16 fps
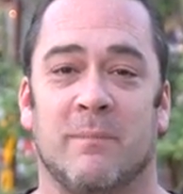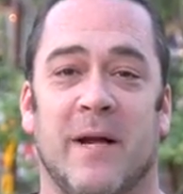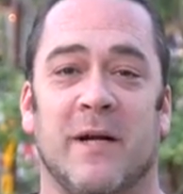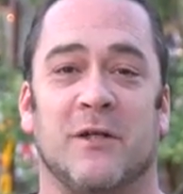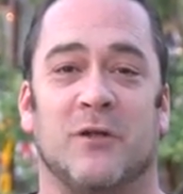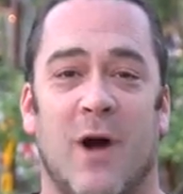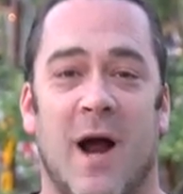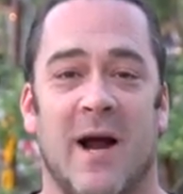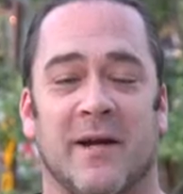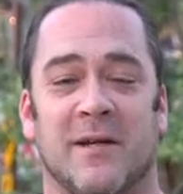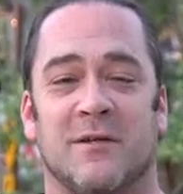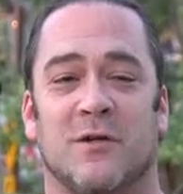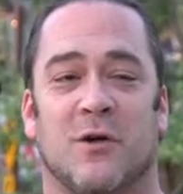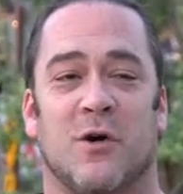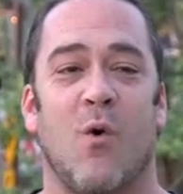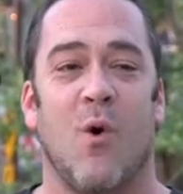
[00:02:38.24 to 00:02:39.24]
being dragged
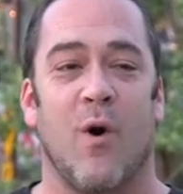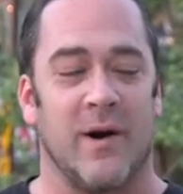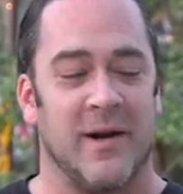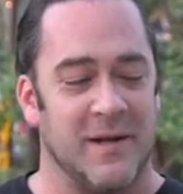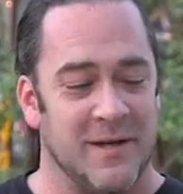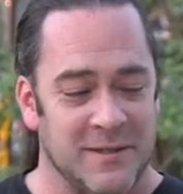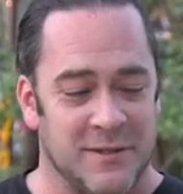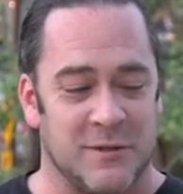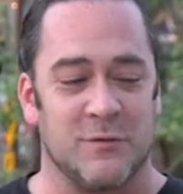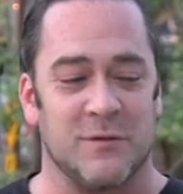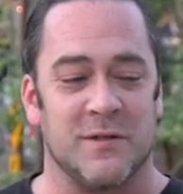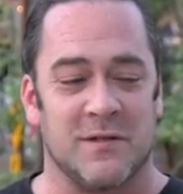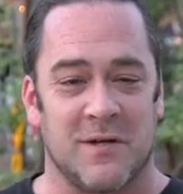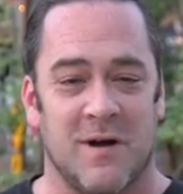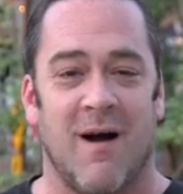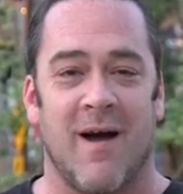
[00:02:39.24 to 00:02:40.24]
into court in a
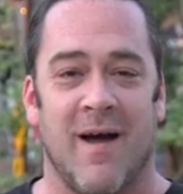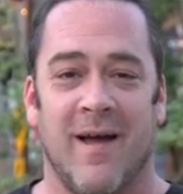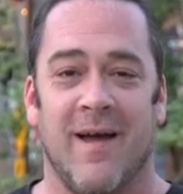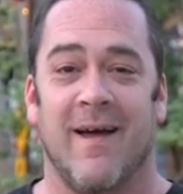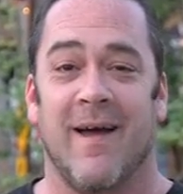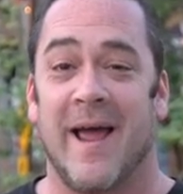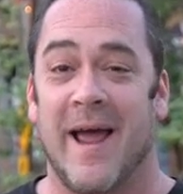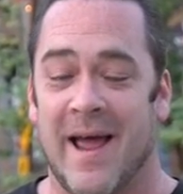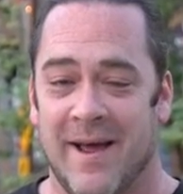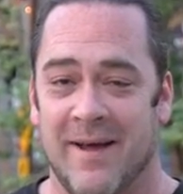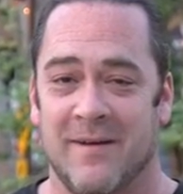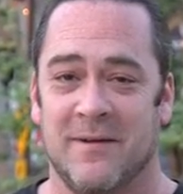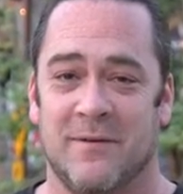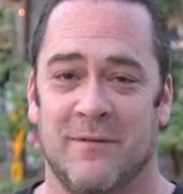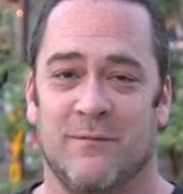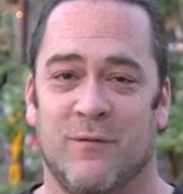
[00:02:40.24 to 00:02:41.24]
suit and tie,
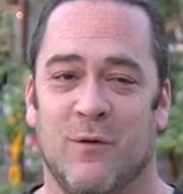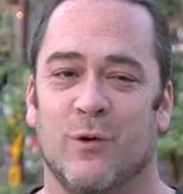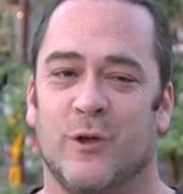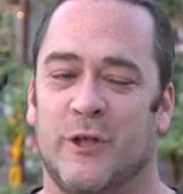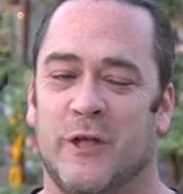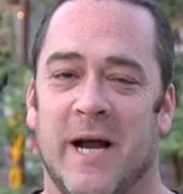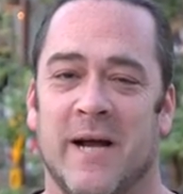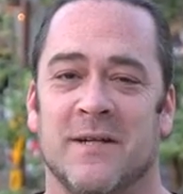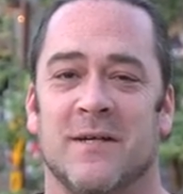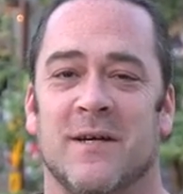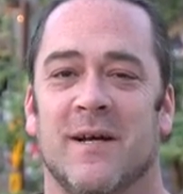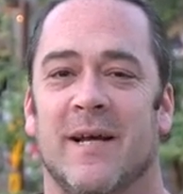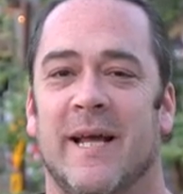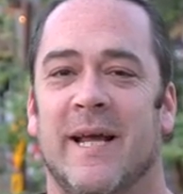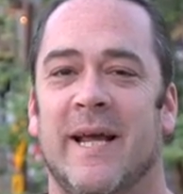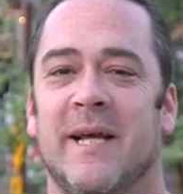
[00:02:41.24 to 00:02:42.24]
in full chains,
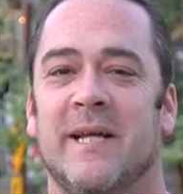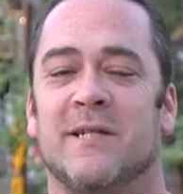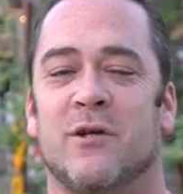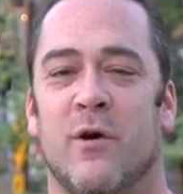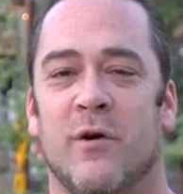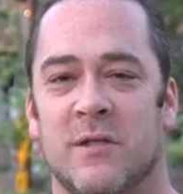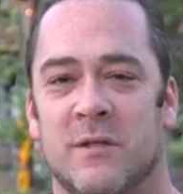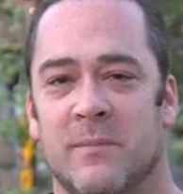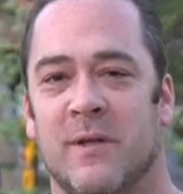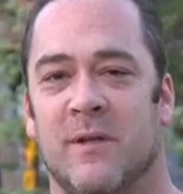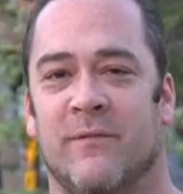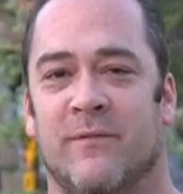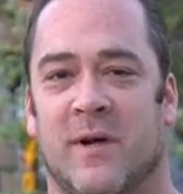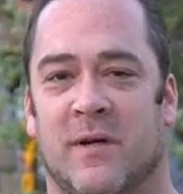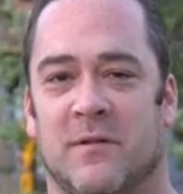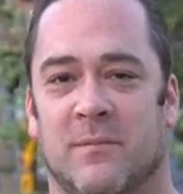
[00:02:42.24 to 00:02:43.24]
he's going to be
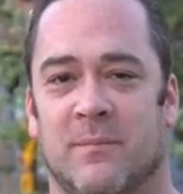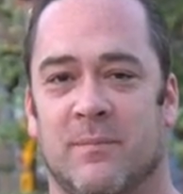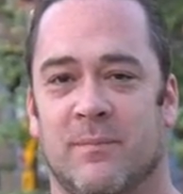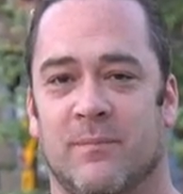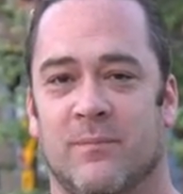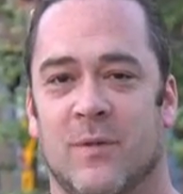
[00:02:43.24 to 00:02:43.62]
the victim.